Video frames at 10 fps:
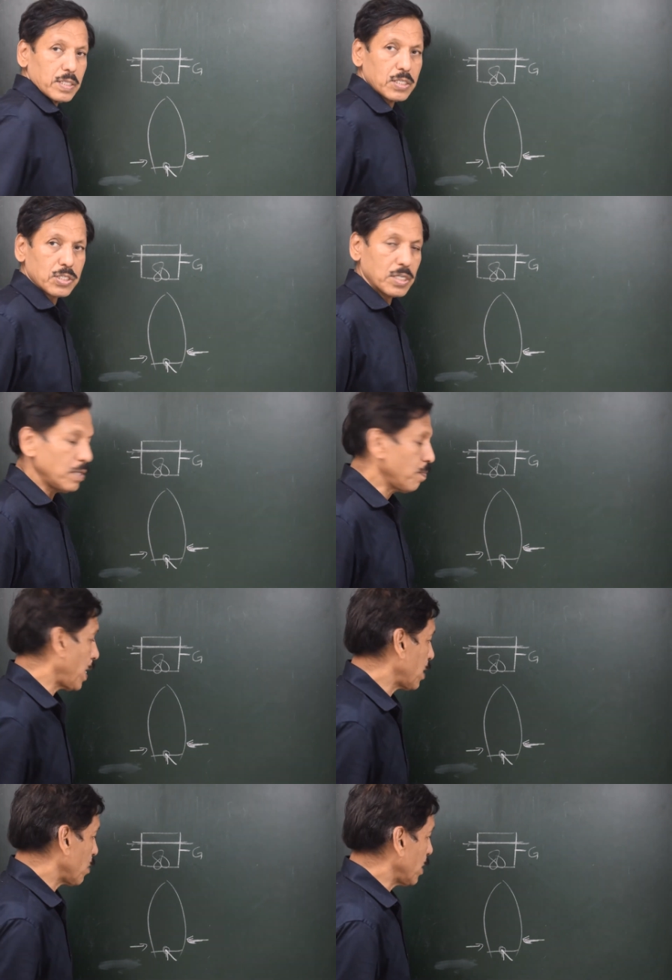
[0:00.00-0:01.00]
the stern
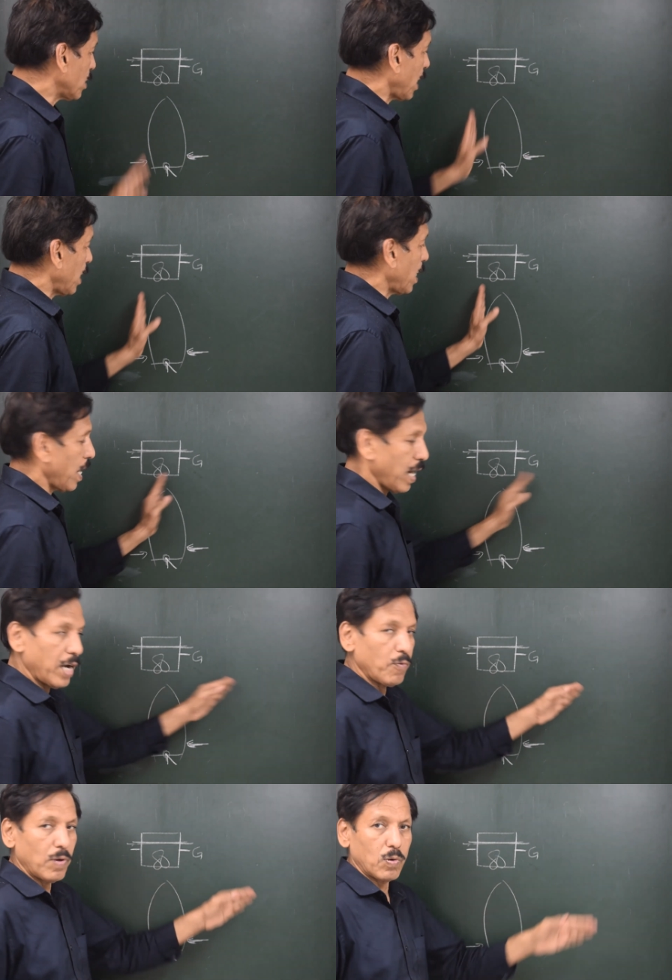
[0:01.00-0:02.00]
part on this side and
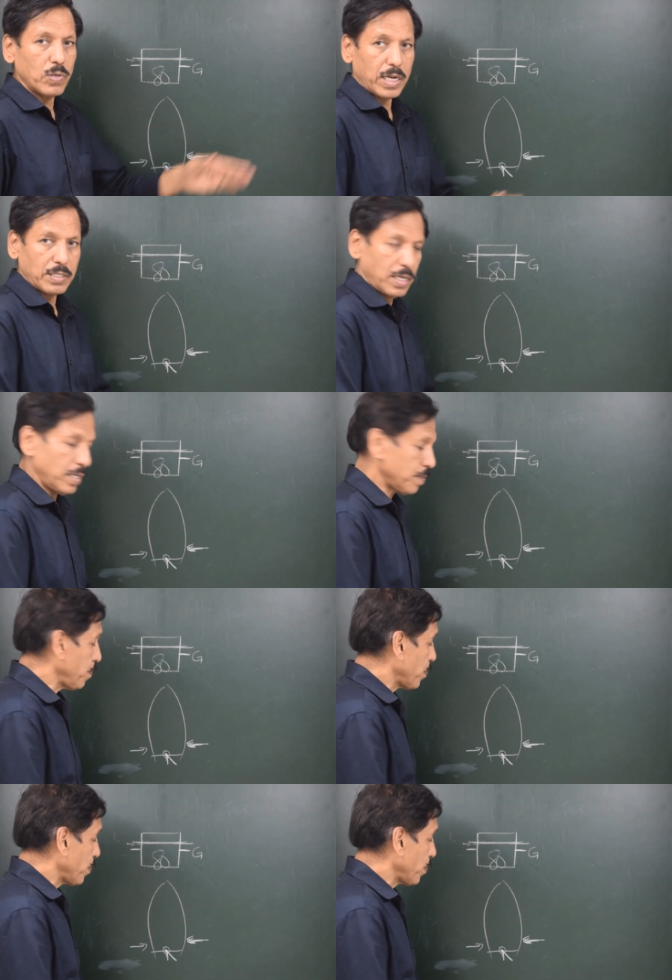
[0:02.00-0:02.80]
head will go that side.